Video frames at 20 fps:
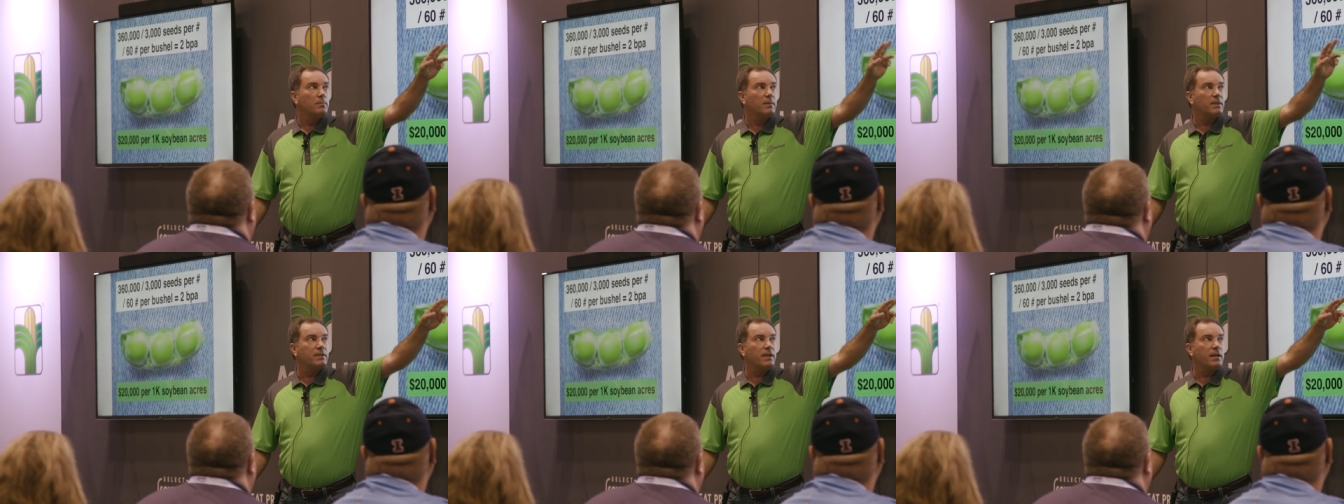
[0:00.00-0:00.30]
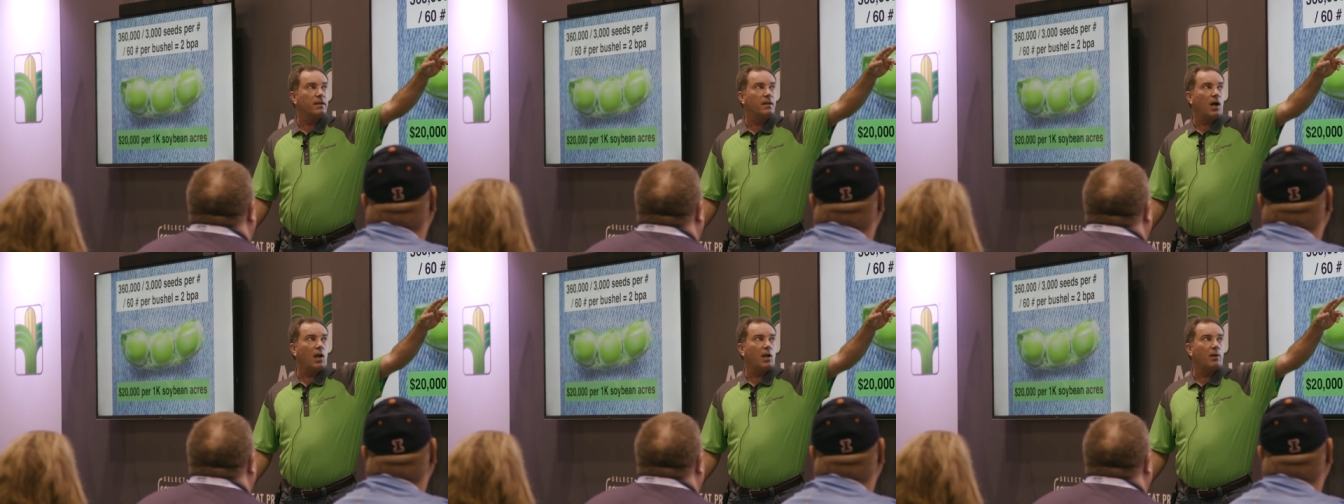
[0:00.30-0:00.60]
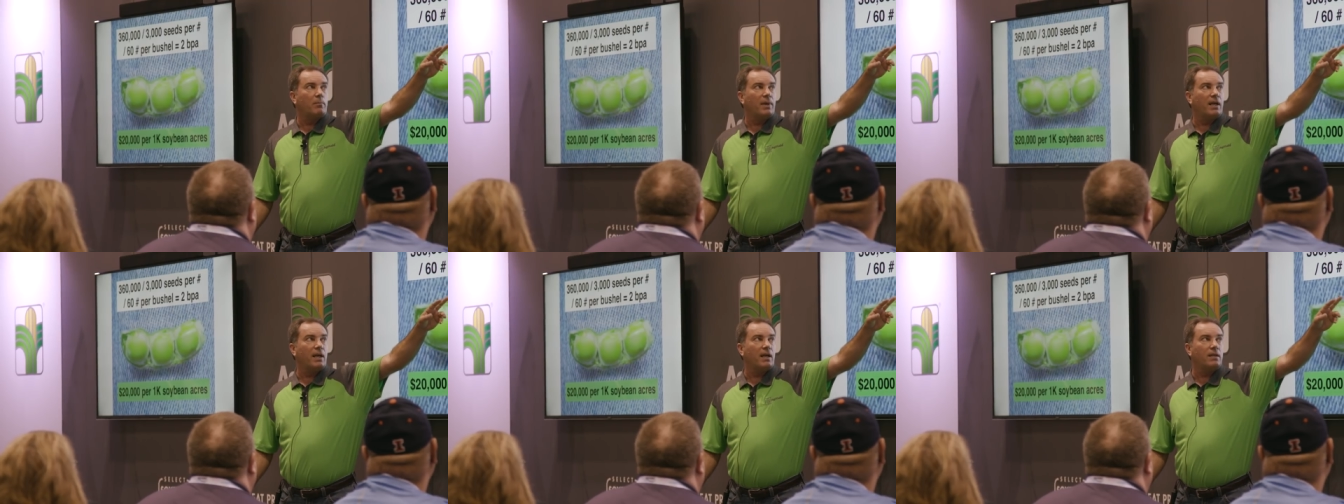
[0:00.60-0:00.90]
but $10
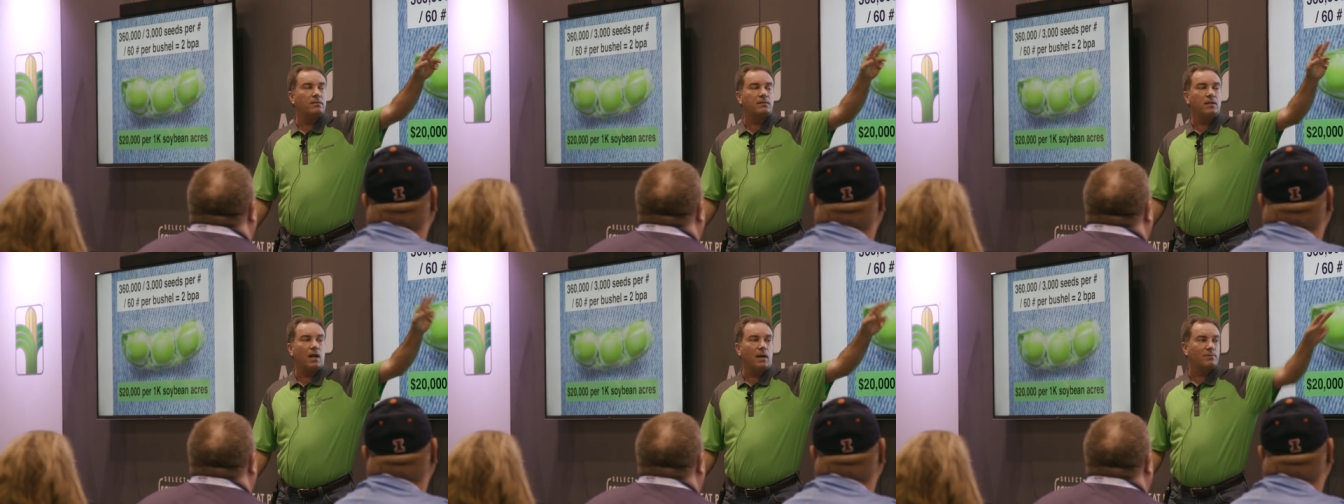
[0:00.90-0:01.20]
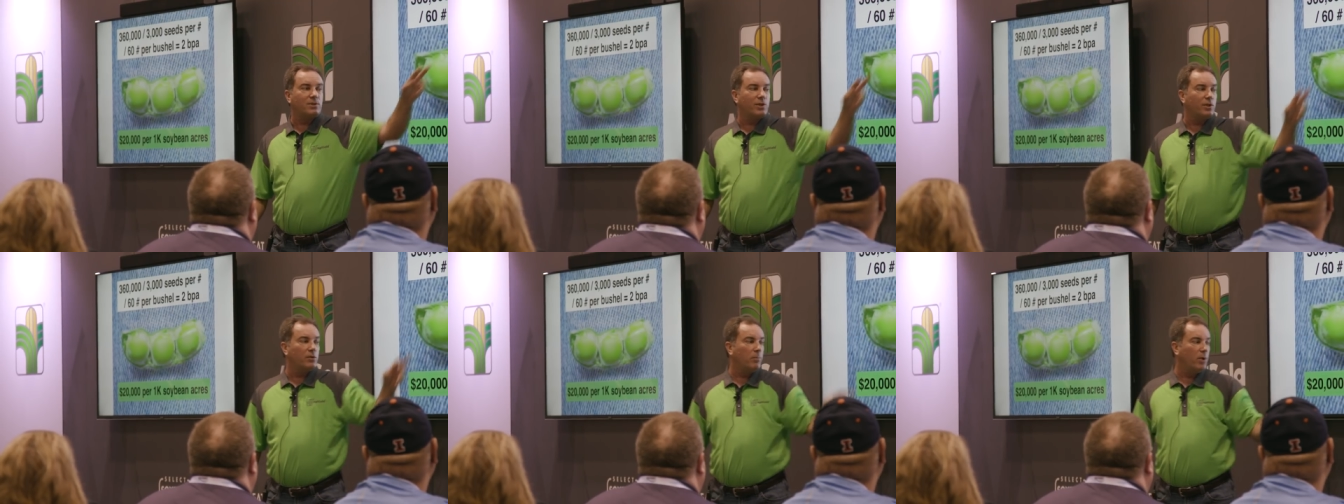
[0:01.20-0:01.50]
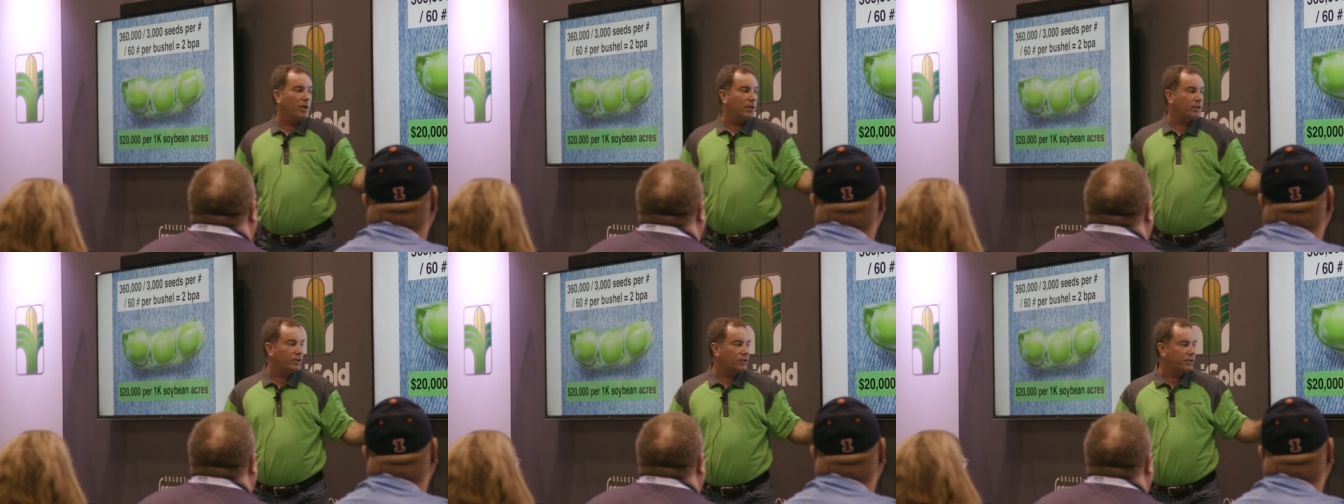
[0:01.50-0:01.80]
beans times 2
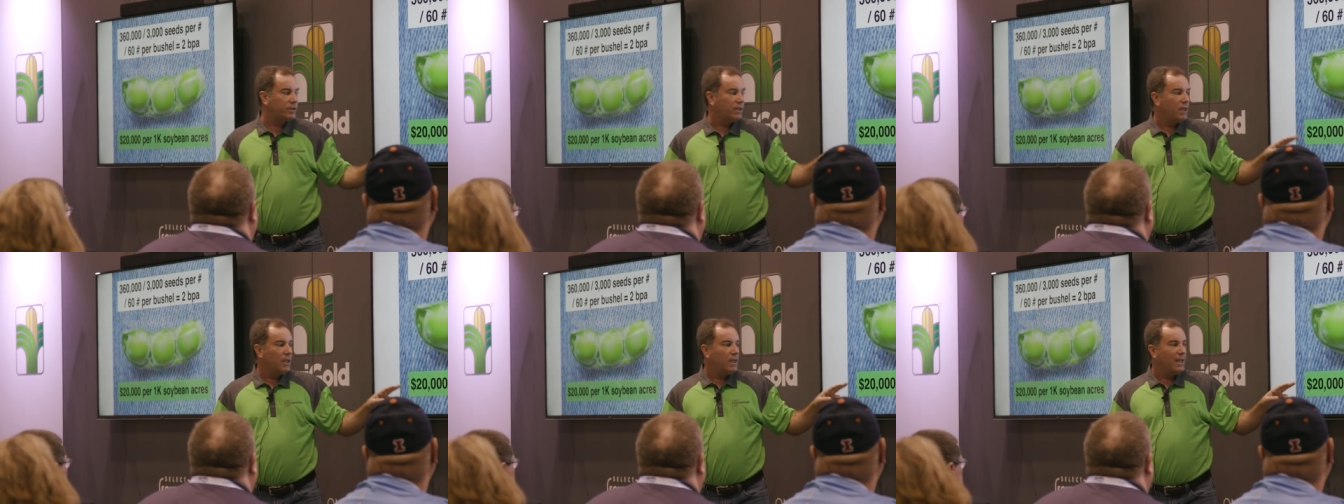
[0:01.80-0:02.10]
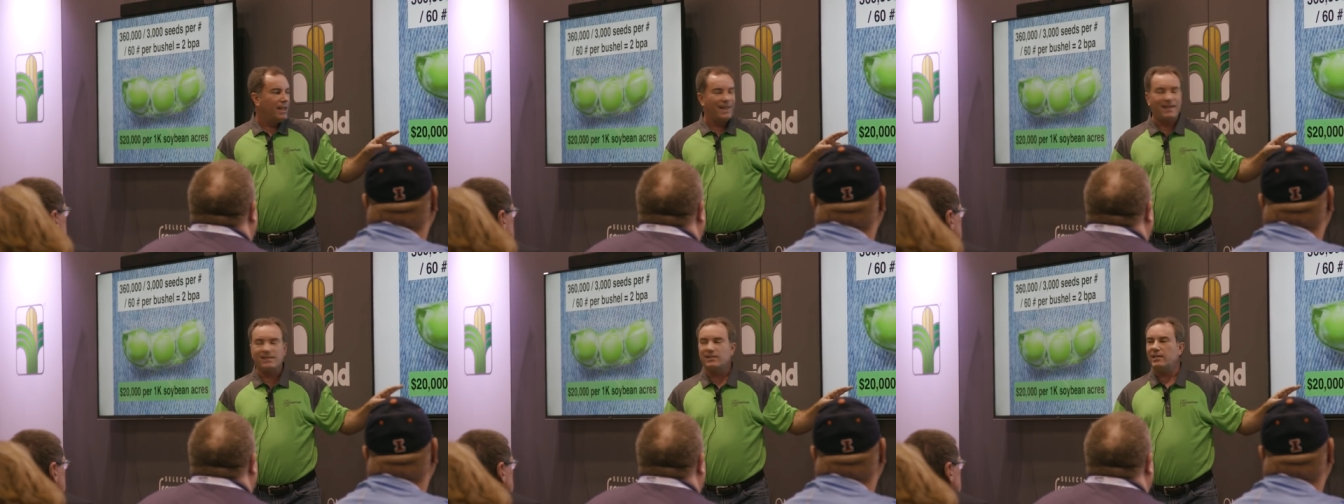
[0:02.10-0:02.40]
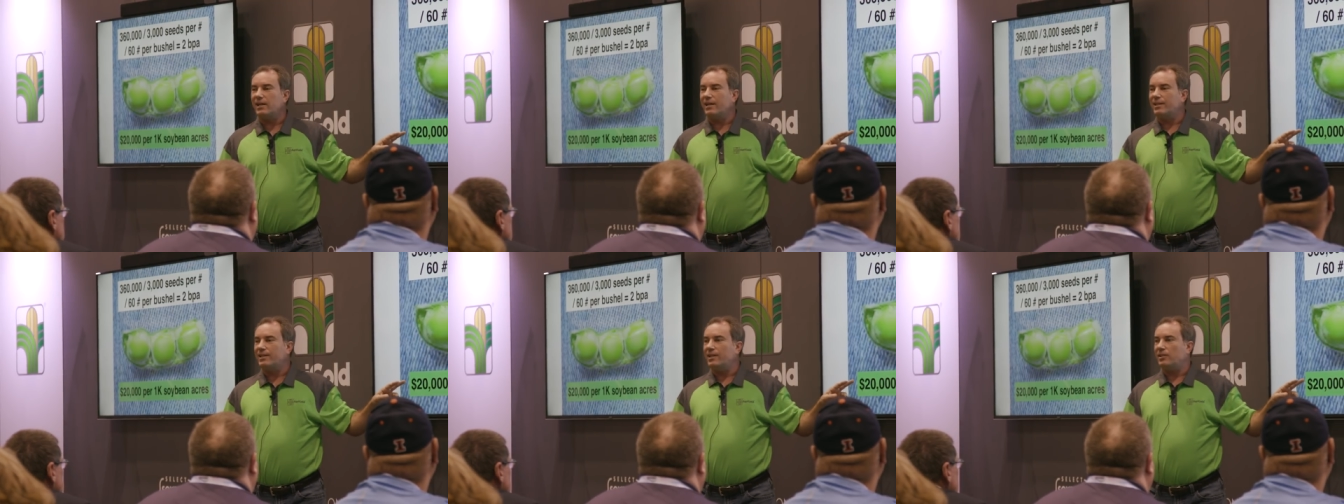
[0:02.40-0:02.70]
bushels That's
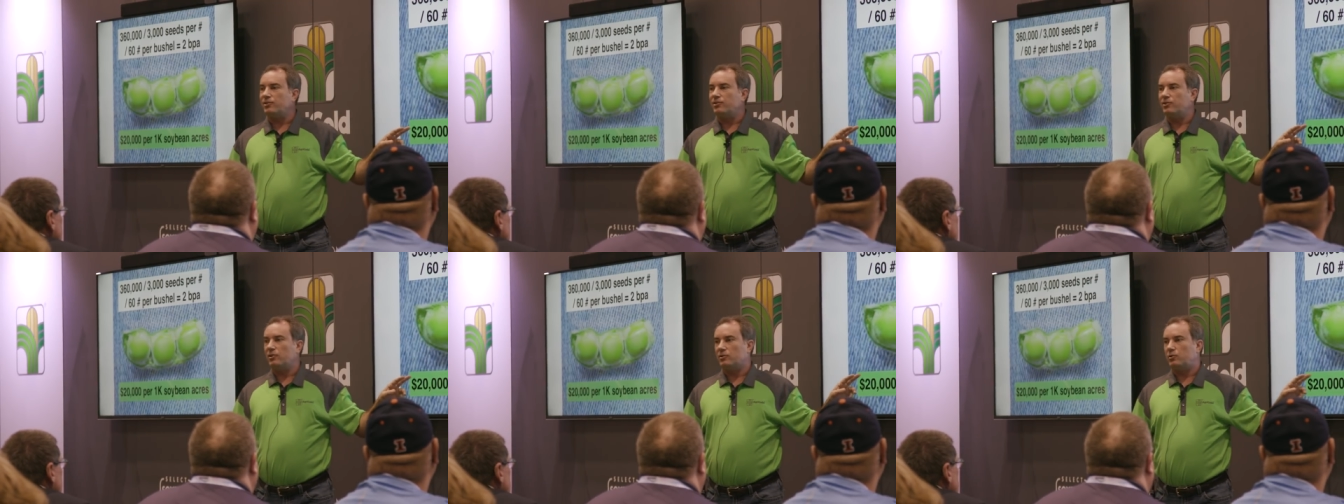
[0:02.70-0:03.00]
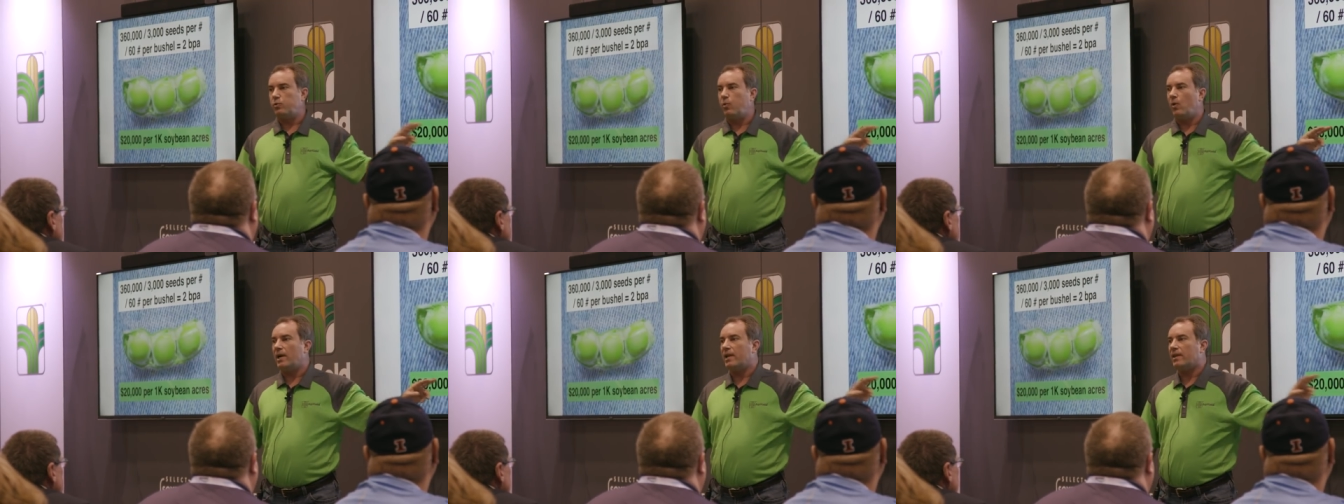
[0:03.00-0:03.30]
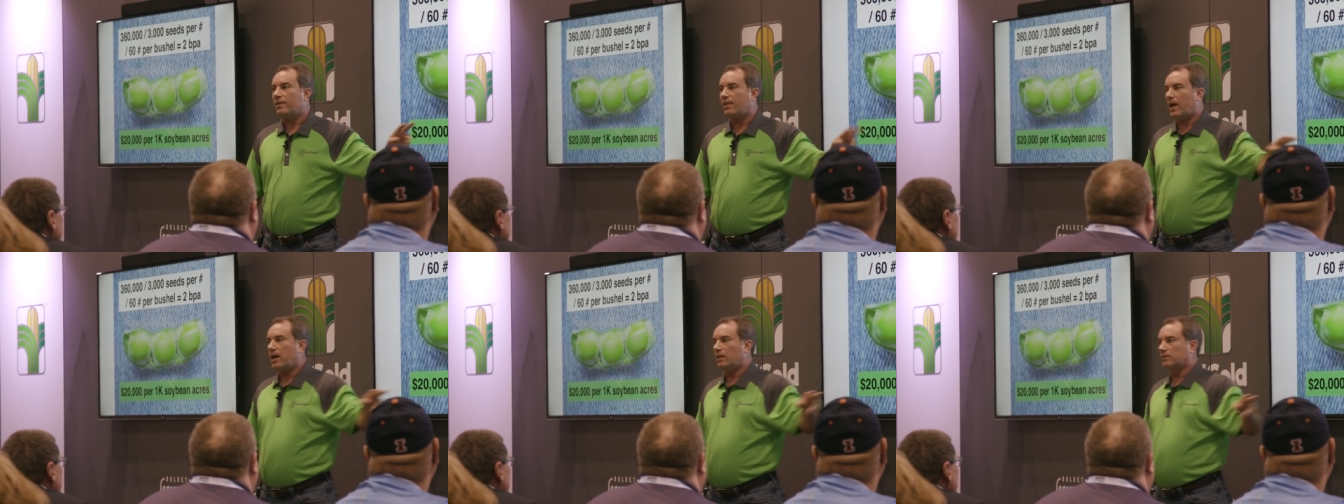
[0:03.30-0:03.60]
an additional
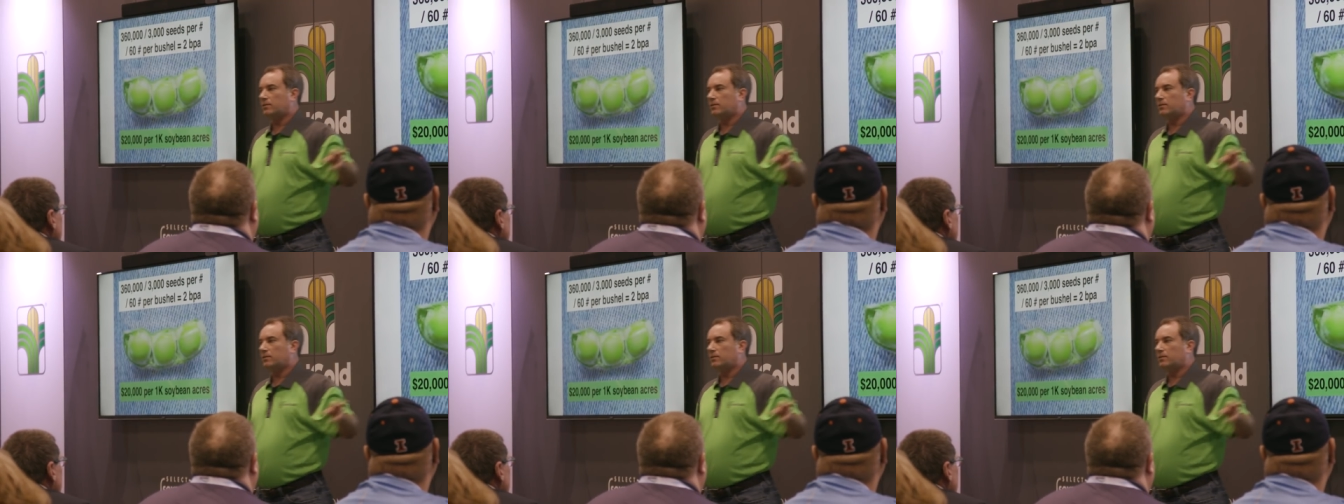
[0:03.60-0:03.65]
$20,000